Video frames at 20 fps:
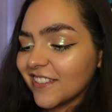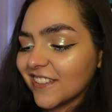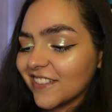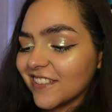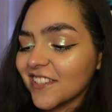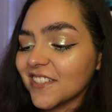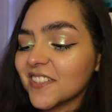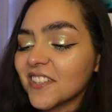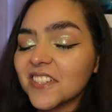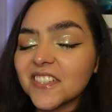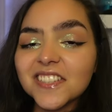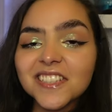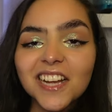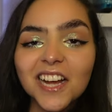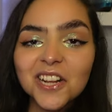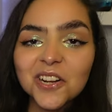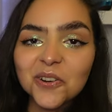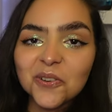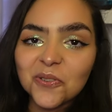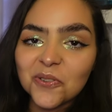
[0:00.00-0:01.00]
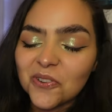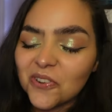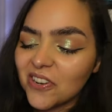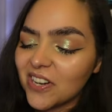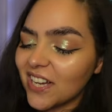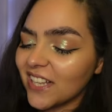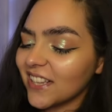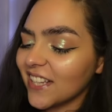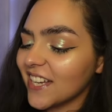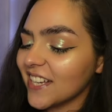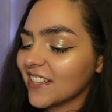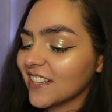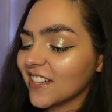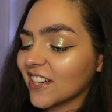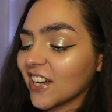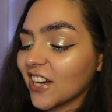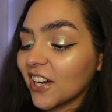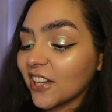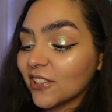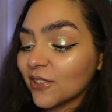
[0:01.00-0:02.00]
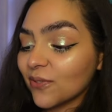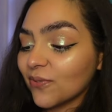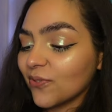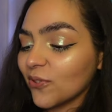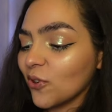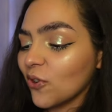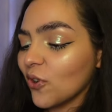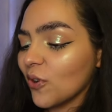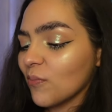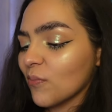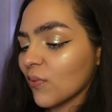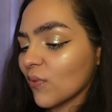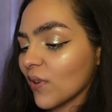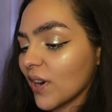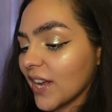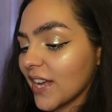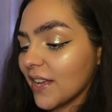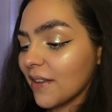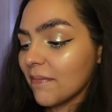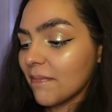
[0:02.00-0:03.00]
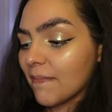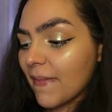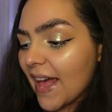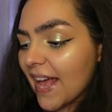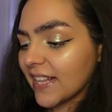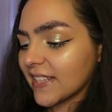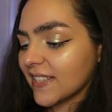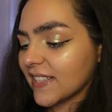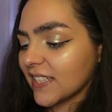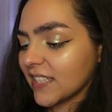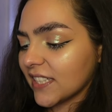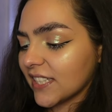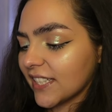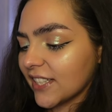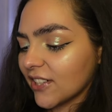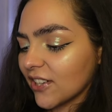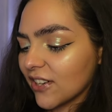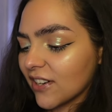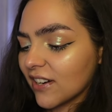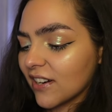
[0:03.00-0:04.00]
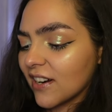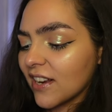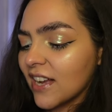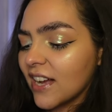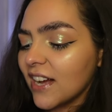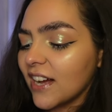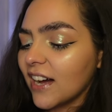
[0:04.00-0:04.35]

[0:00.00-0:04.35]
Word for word: This looks kind of cool. I like the colorful bright mattes in here.